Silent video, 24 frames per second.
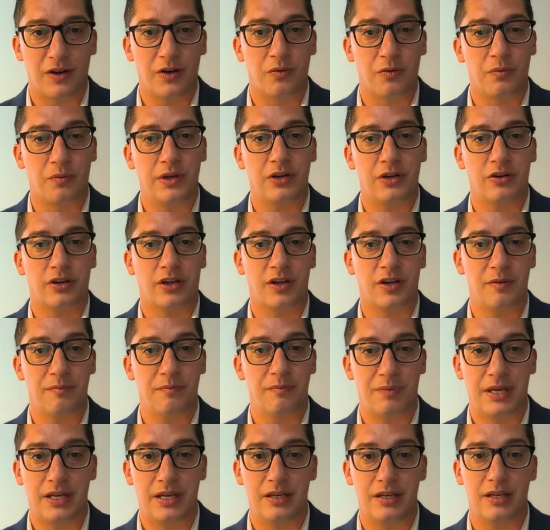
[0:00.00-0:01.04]
right? We are
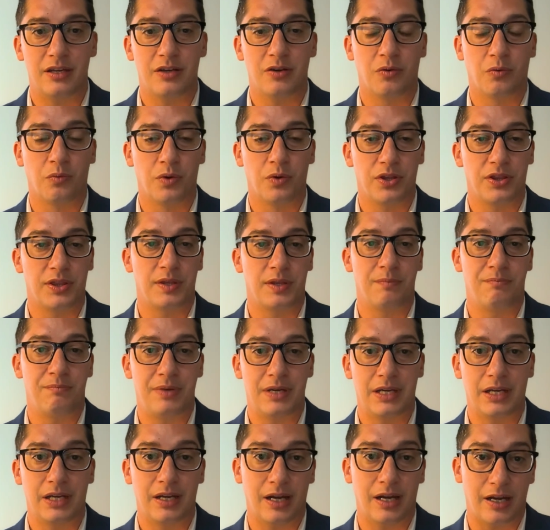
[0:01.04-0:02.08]
competing with the
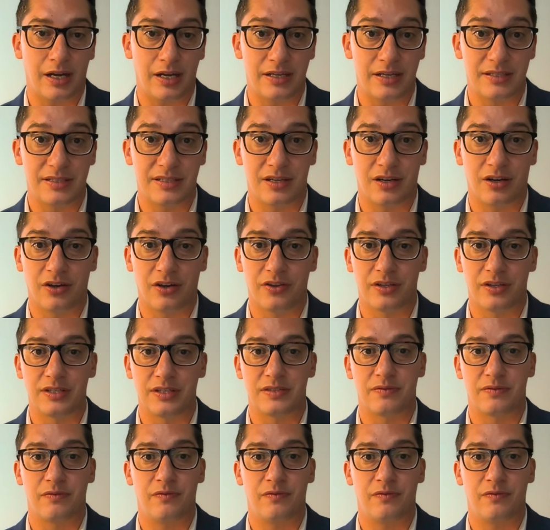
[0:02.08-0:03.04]
big guys on these